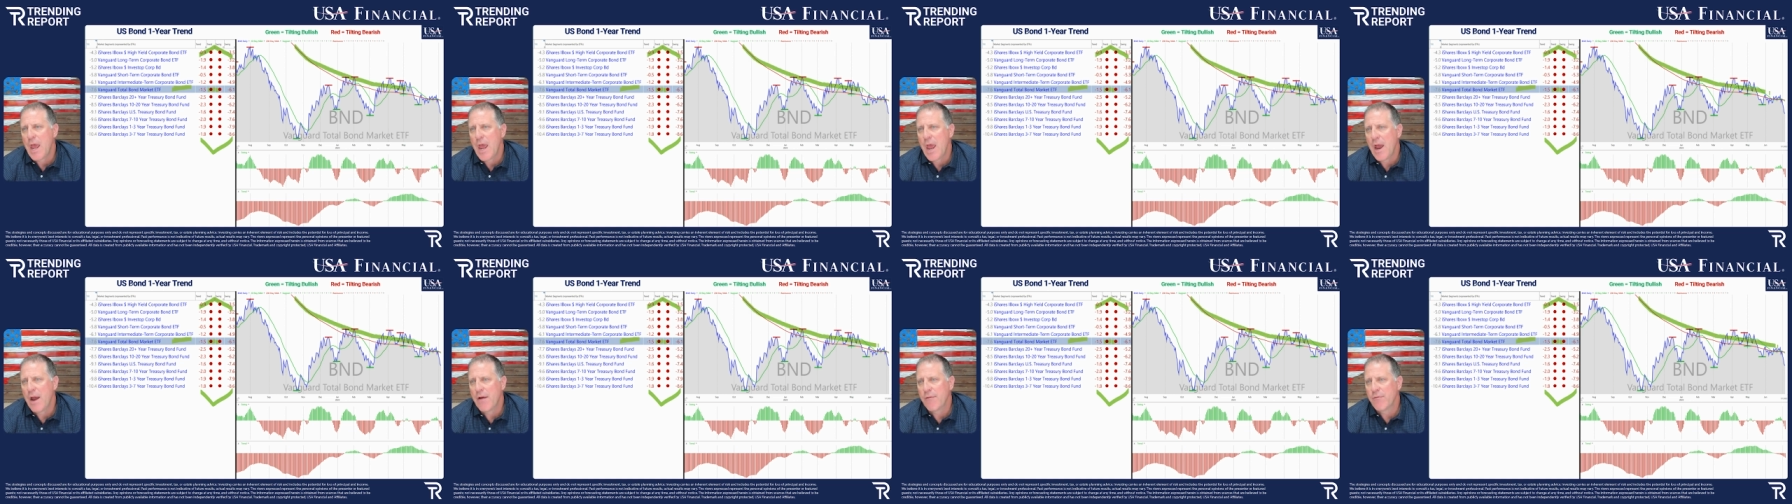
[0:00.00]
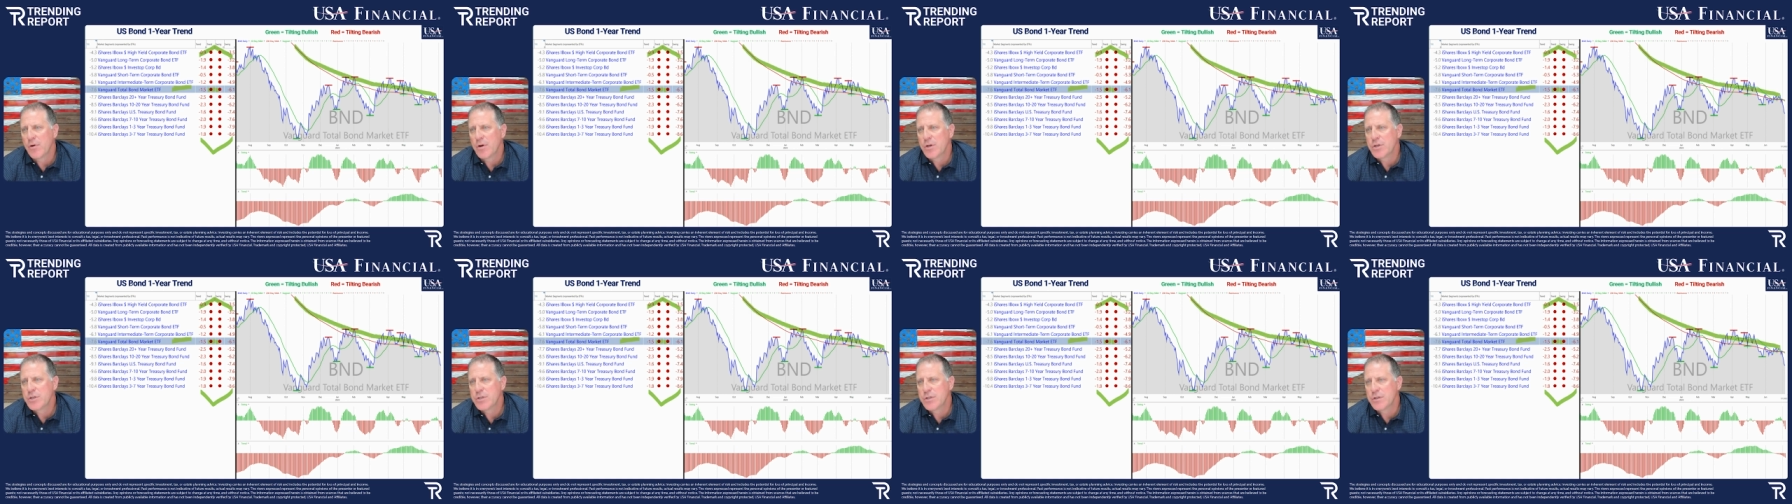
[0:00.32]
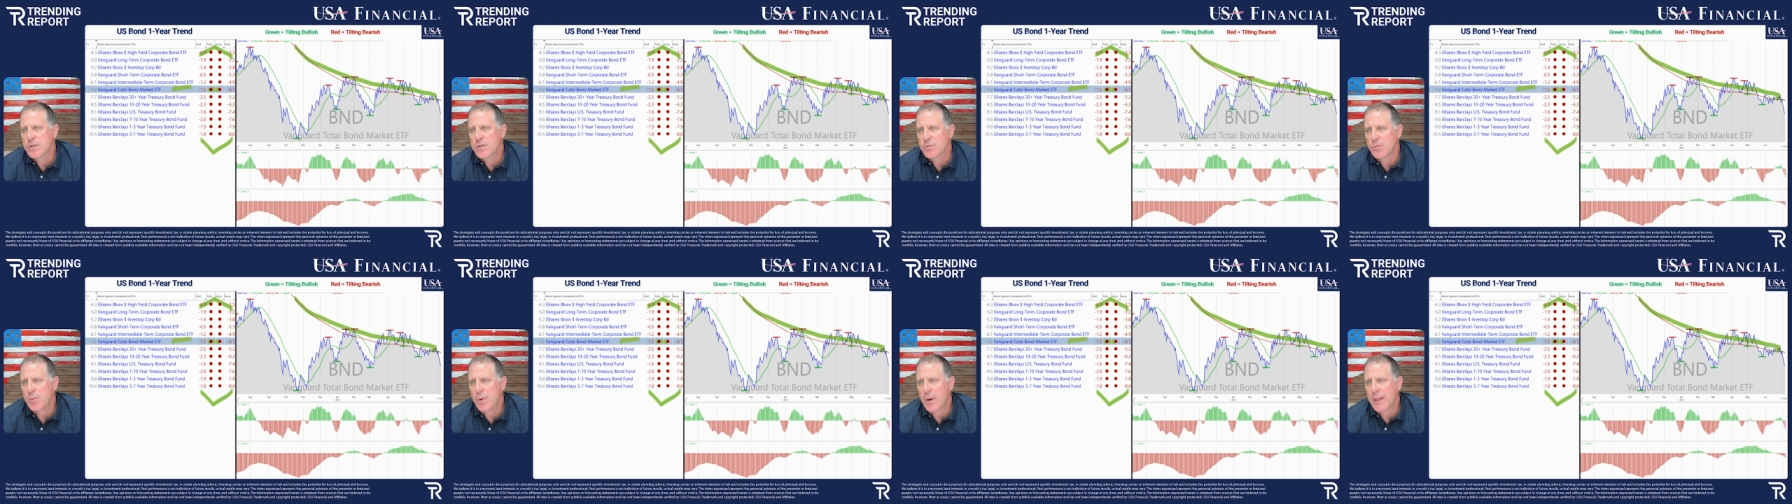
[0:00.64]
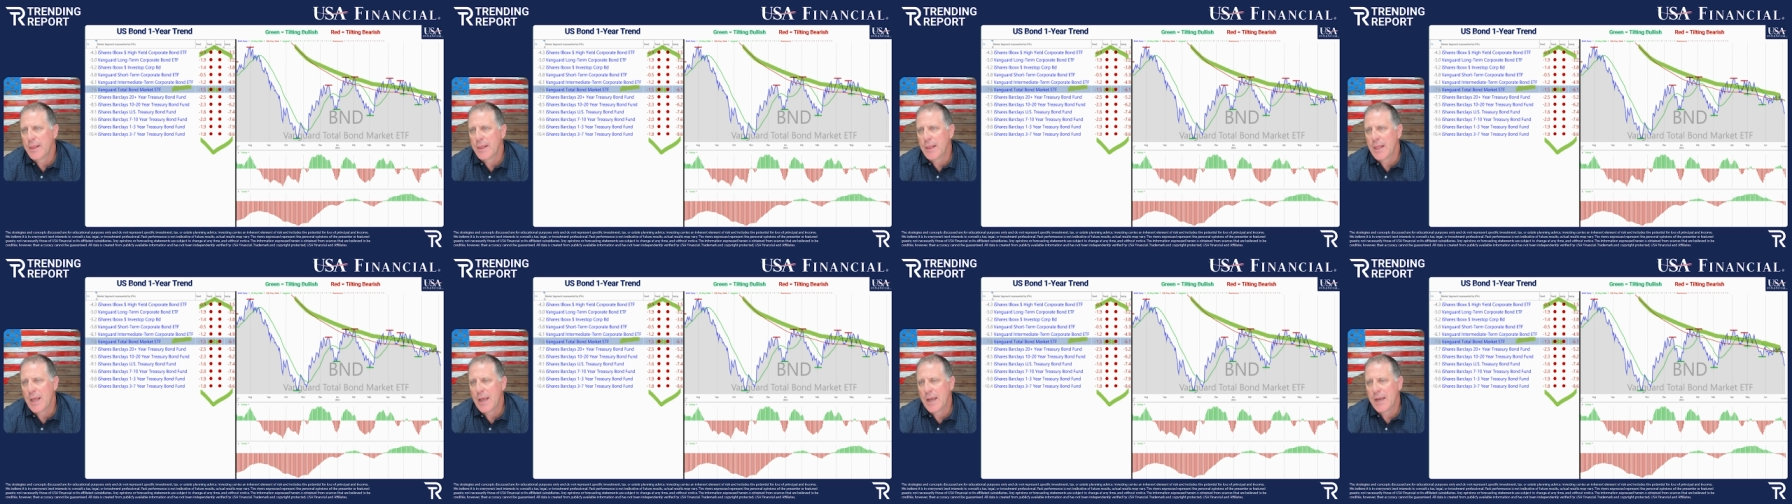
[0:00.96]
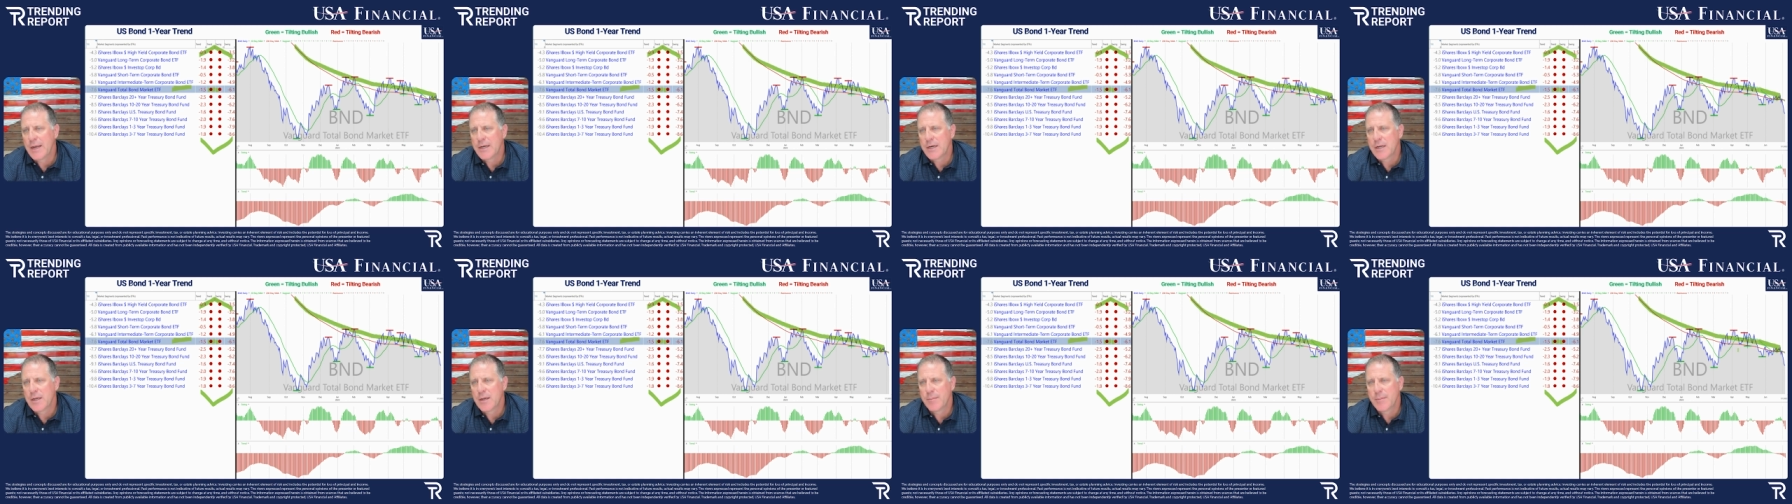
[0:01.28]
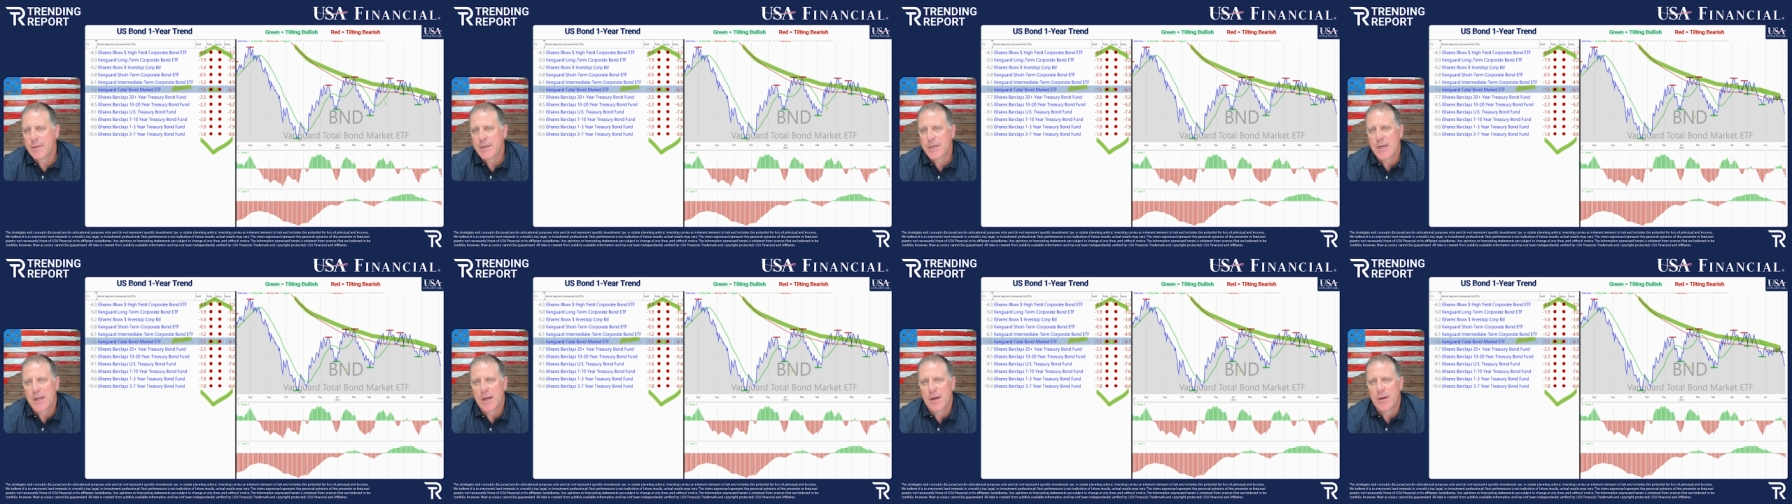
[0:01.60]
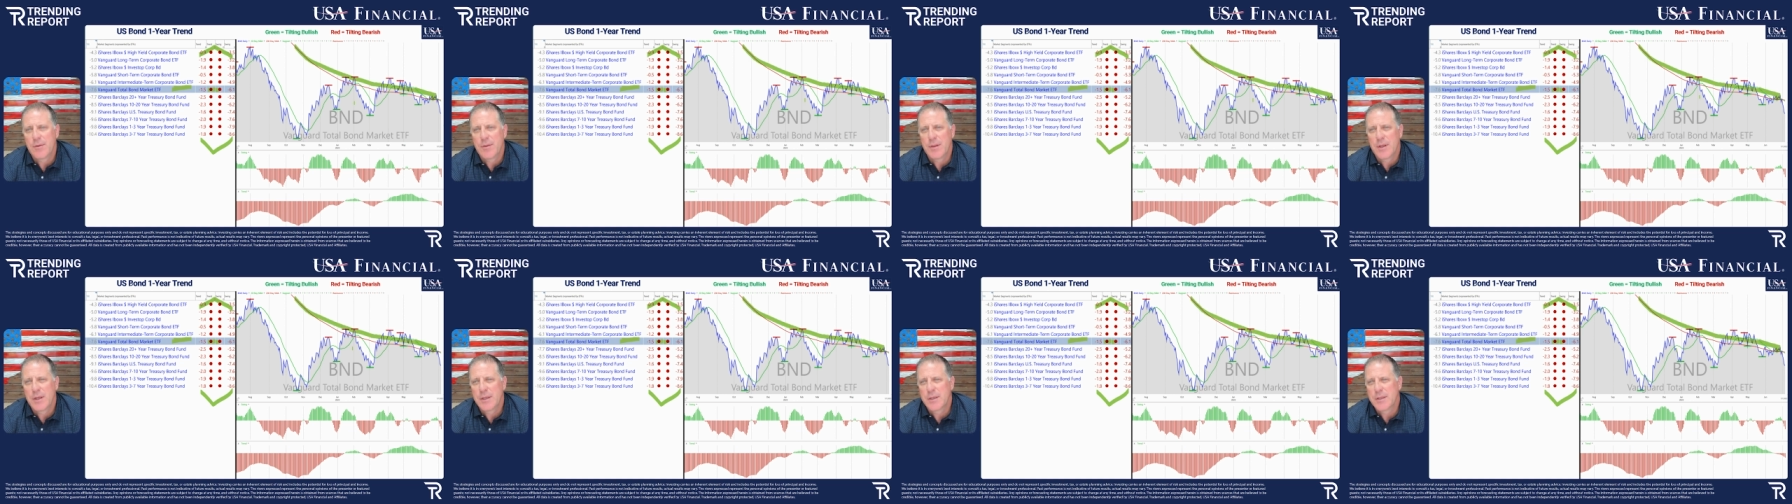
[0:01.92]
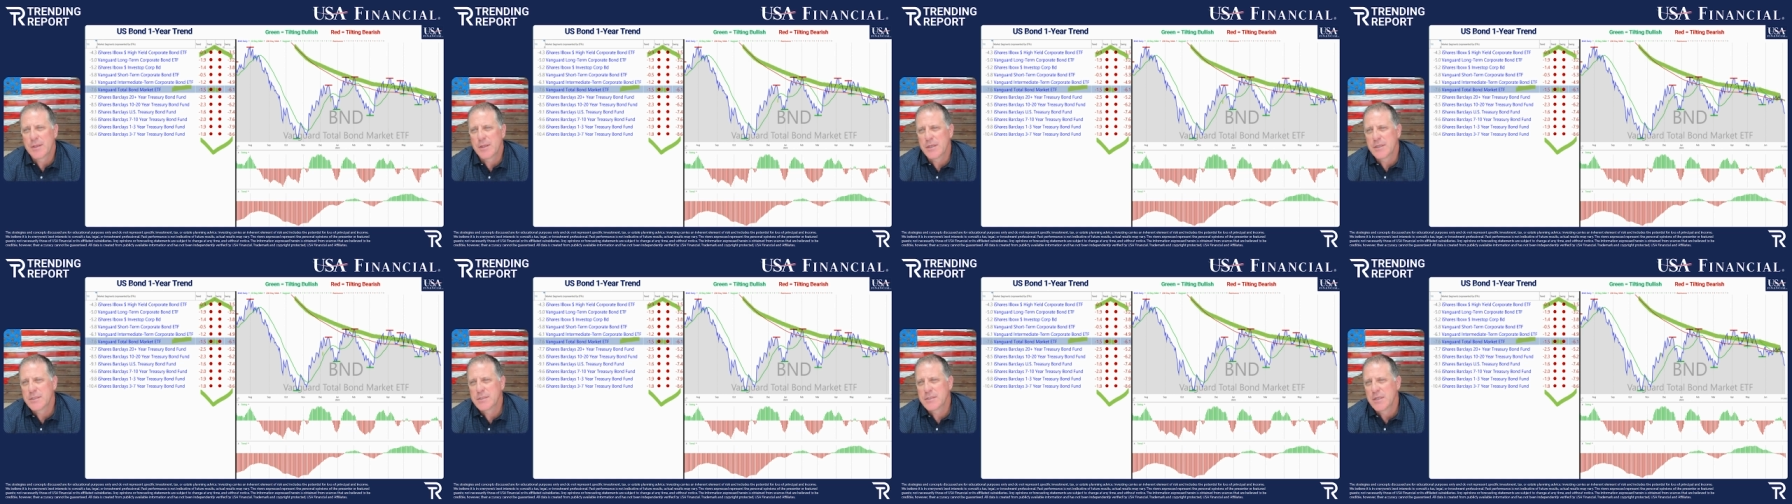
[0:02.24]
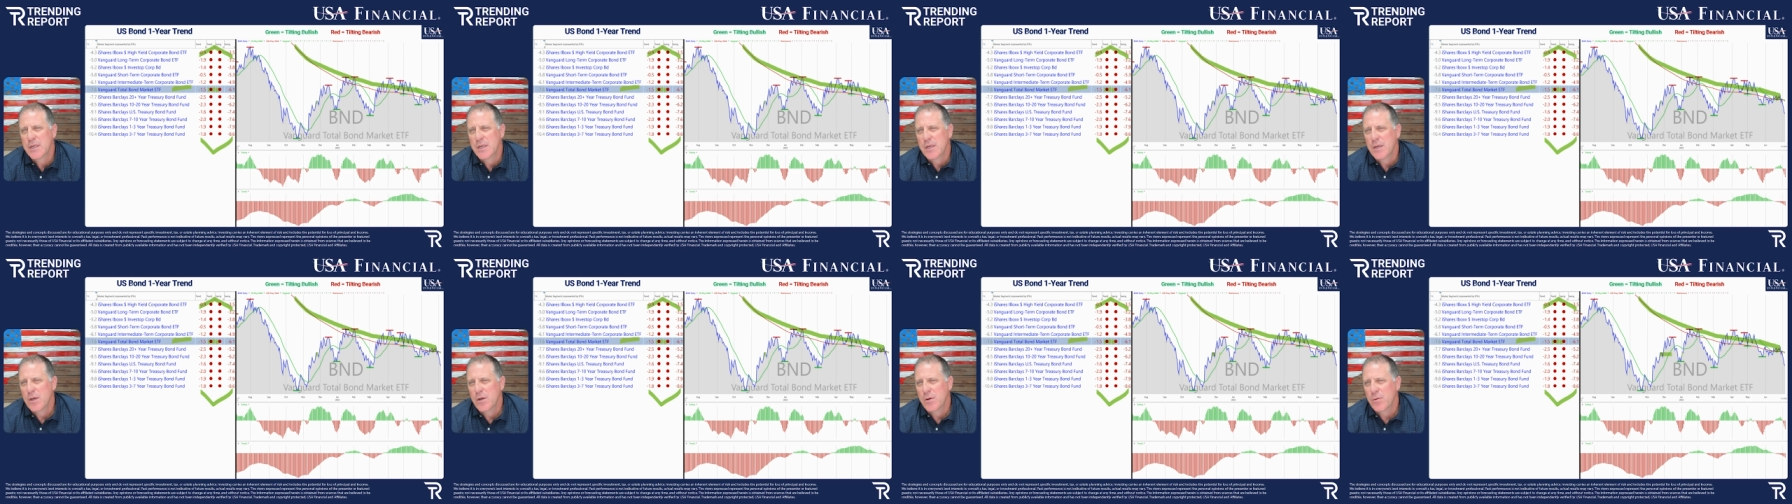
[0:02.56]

average, this red line coming down like this.